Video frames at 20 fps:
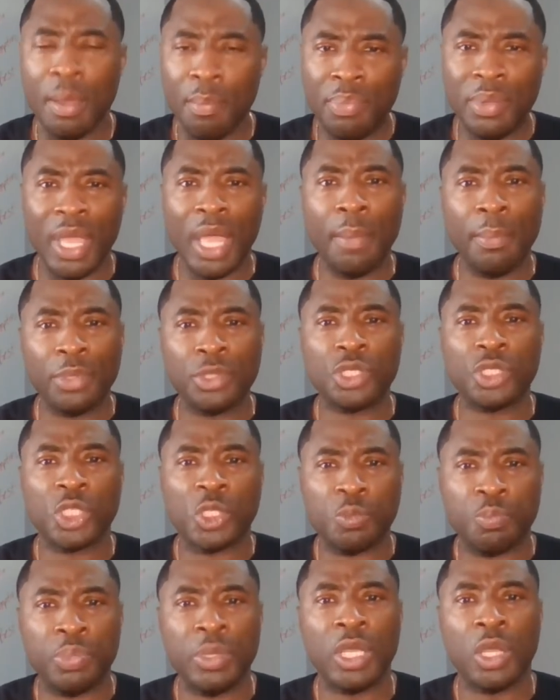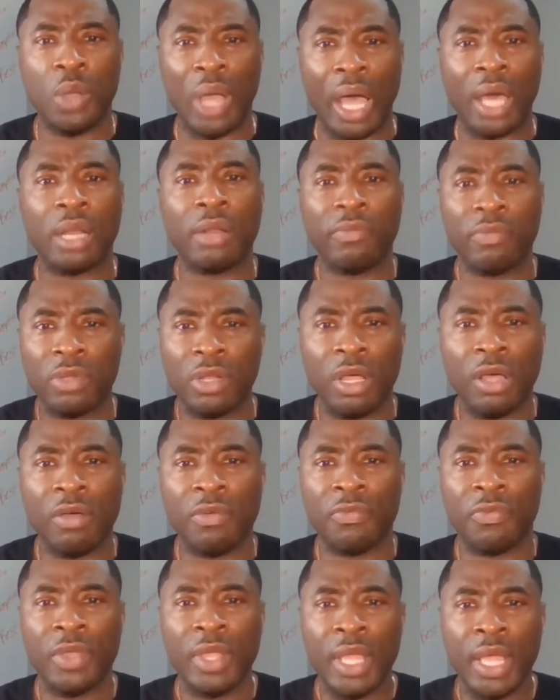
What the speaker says: Be able to speak out of love